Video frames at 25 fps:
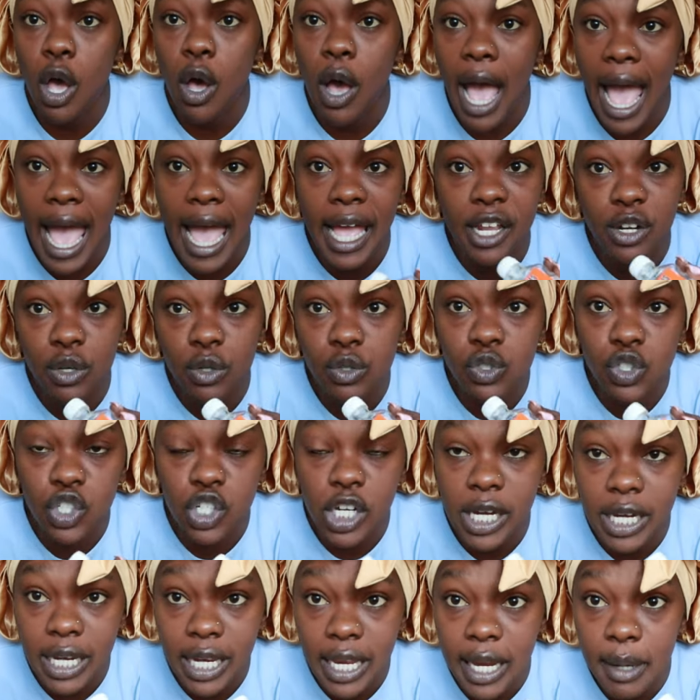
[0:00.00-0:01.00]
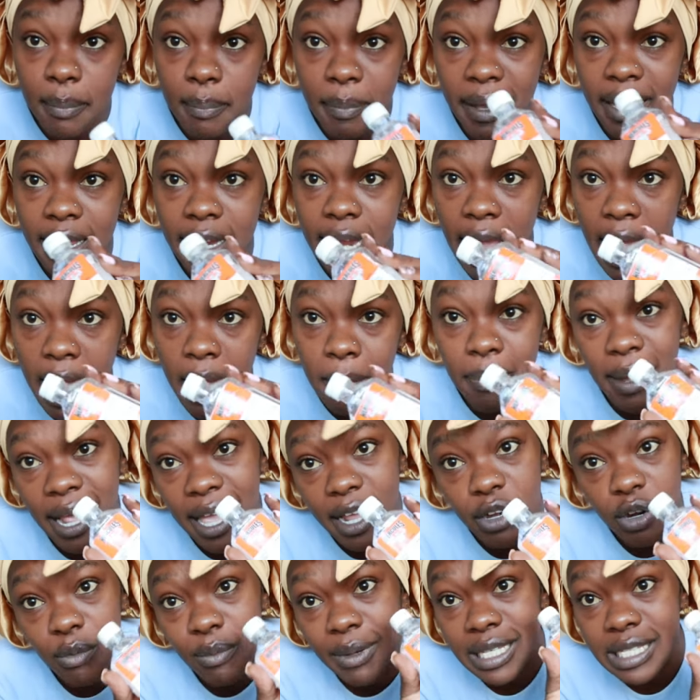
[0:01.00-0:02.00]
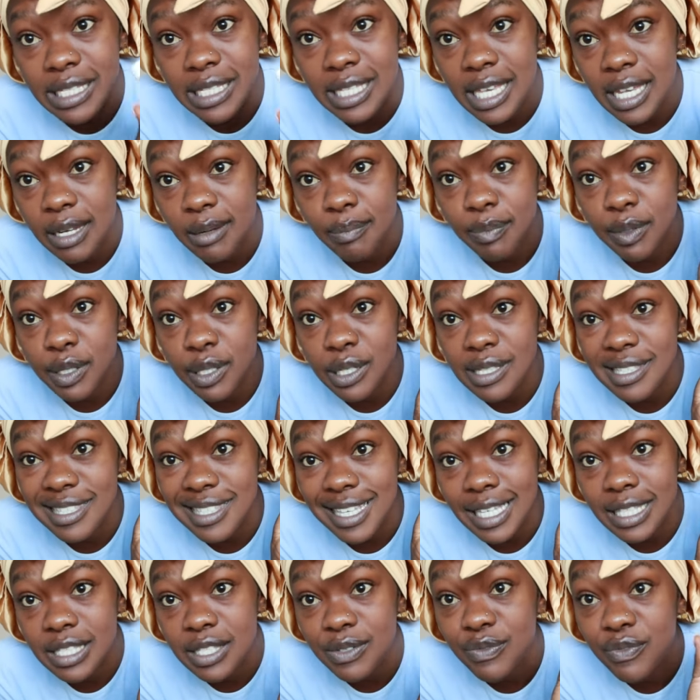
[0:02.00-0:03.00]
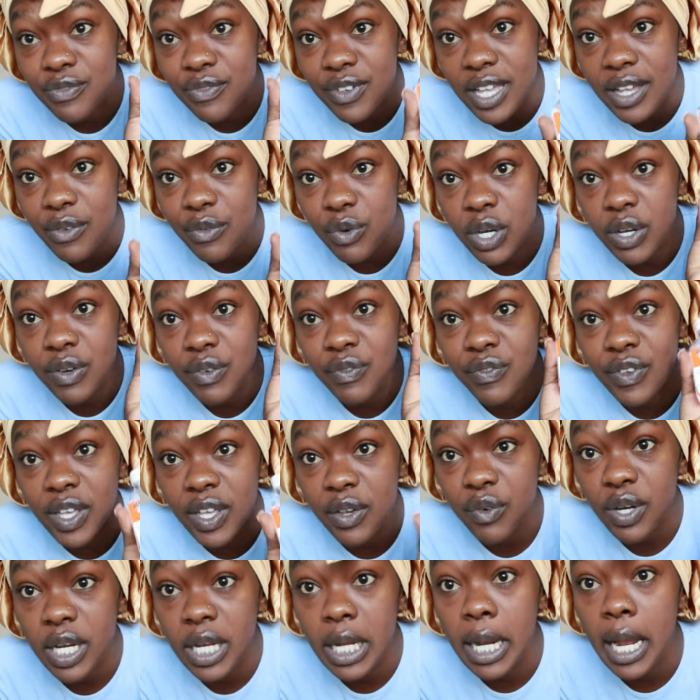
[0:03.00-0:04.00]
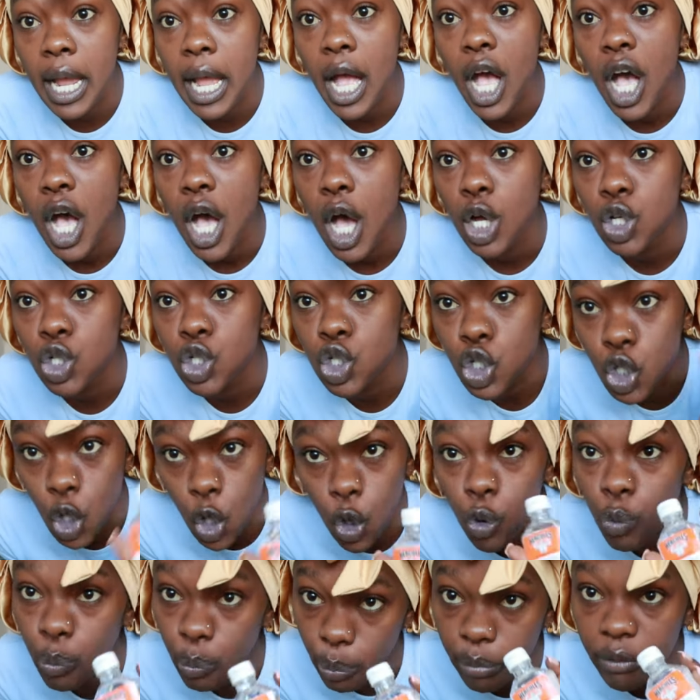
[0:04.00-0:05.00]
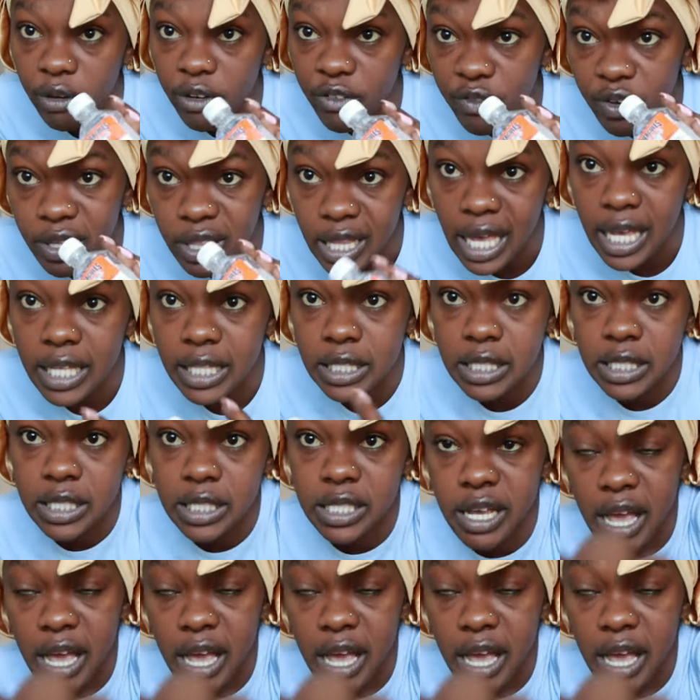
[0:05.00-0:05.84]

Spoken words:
I don't drink it, but I apply it on my skin because it's very, very dope for that.